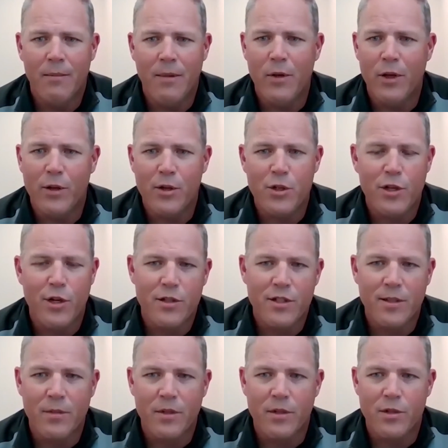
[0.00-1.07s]
Maybe you could share
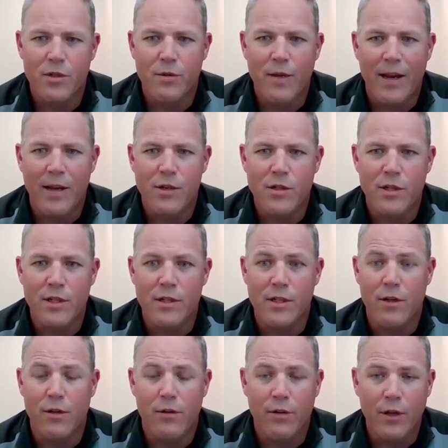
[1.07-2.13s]
some of the strategies
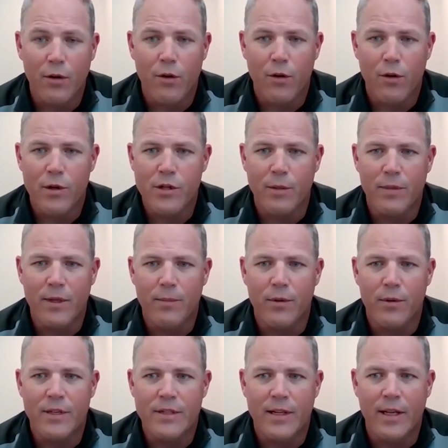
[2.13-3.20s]
that you're encouraging
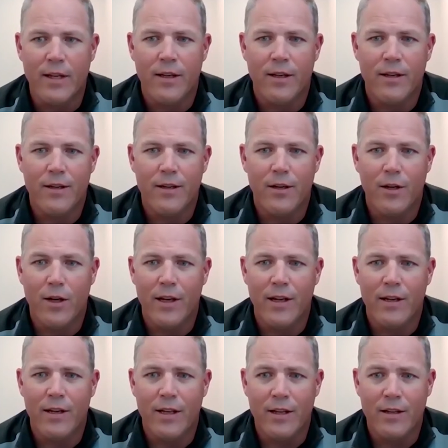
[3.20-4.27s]
people to take
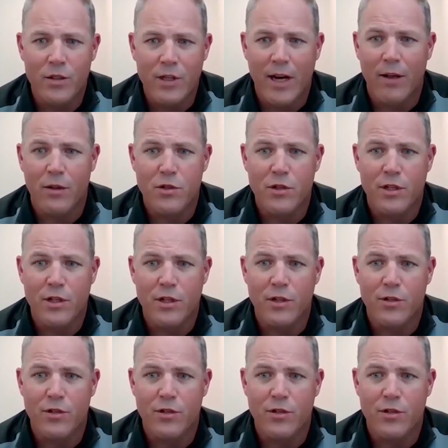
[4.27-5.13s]
on in challenging